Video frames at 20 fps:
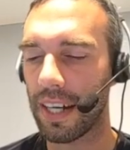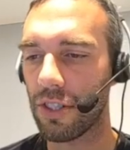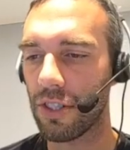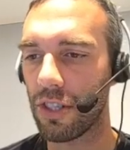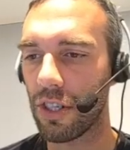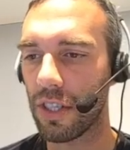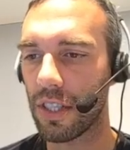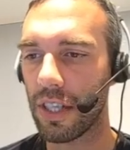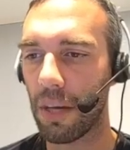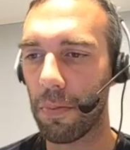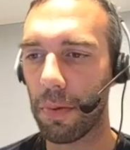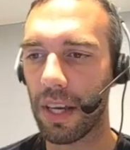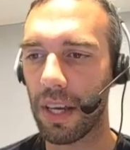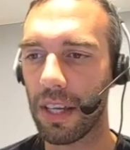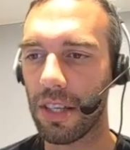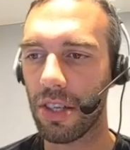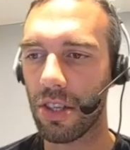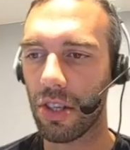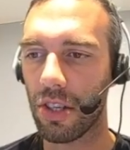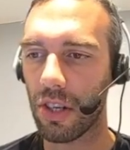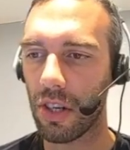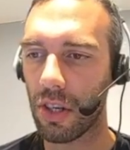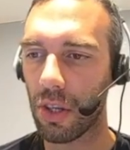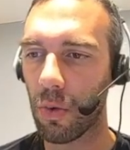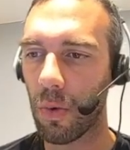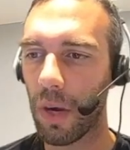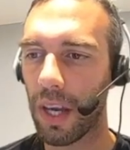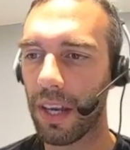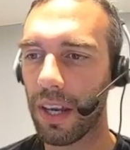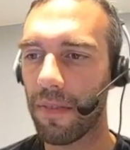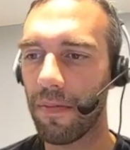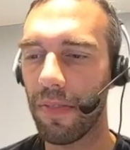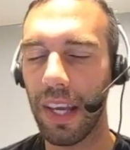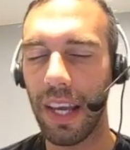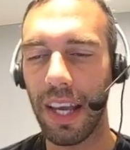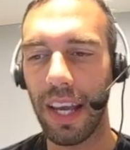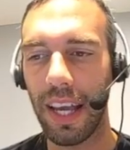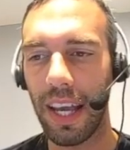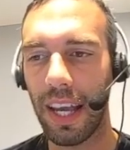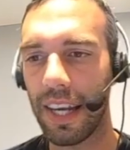I'm going to shield this up in case it's an Earthquake,
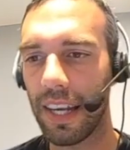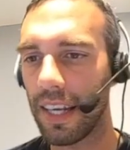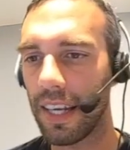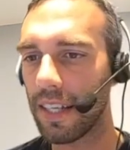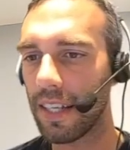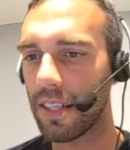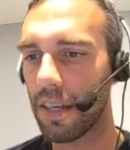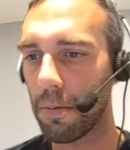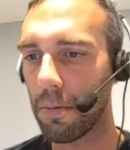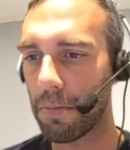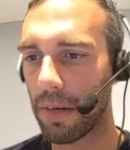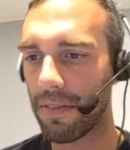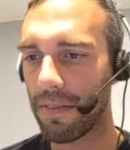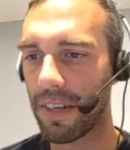and it is